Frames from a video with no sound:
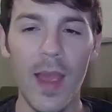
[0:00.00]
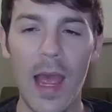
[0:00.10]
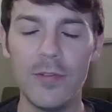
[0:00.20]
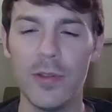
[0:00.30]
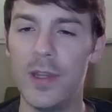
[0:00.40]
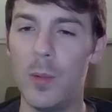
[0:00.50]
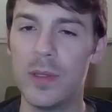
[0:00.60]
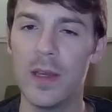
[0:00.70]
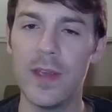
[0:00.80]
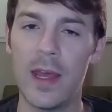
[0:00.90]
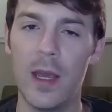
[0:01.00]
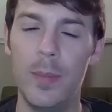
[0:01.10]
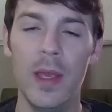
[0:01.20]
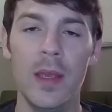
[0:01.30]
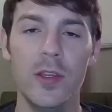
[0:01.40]
after the double kicks add up,
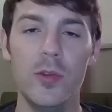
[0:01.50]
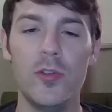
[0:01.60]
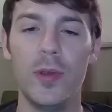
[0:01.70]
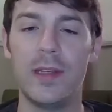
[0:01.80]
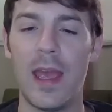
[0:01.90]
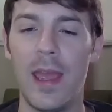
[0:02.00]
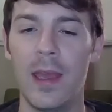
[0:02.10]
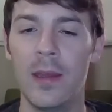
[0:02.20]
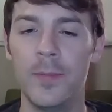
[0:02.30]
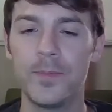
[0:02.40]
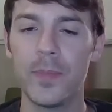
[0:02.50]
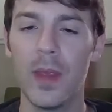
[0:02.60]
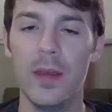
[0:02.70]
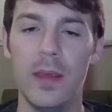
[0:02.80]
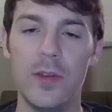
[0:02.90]
you usually can
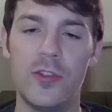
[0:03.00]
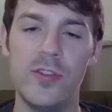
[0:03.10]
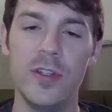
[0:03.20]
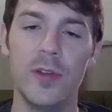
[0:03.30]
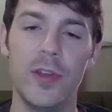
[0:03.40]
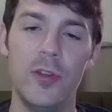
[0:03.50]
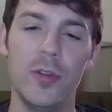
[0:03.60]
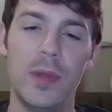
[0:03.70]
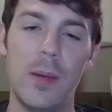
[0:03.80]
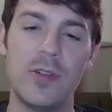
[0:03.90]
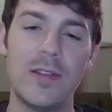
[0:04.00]
get shields and do some damage.